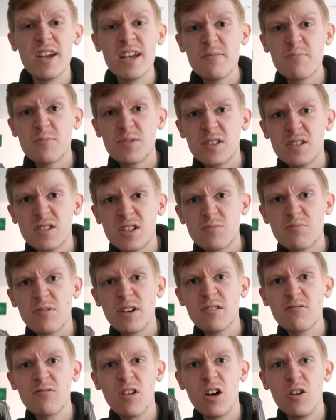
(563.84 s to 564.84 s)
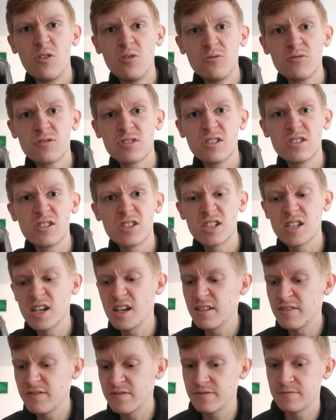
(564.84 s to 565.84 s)
ribs and spring rolls and
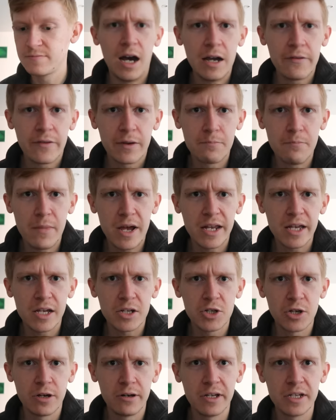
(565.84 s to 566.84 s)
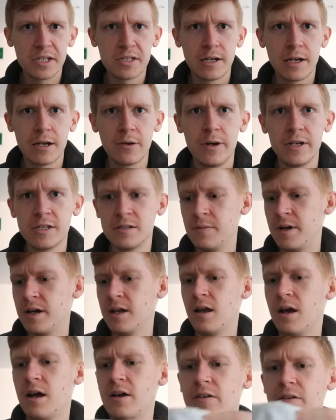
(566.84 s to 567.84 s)
stuff. I've had many a Chinese takeaways in my
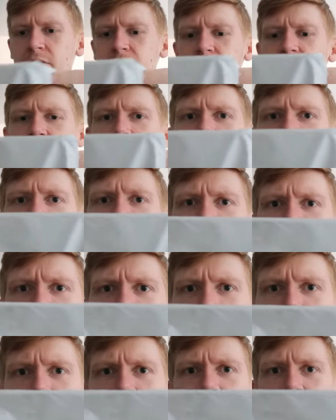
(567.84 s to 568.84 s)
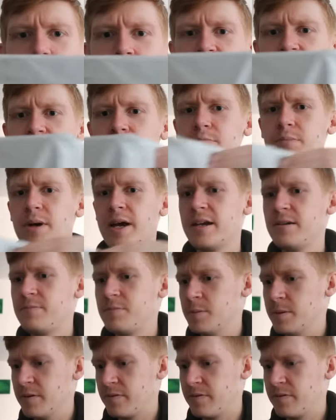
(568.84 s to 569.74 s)
life. I've never had one wrapped in paper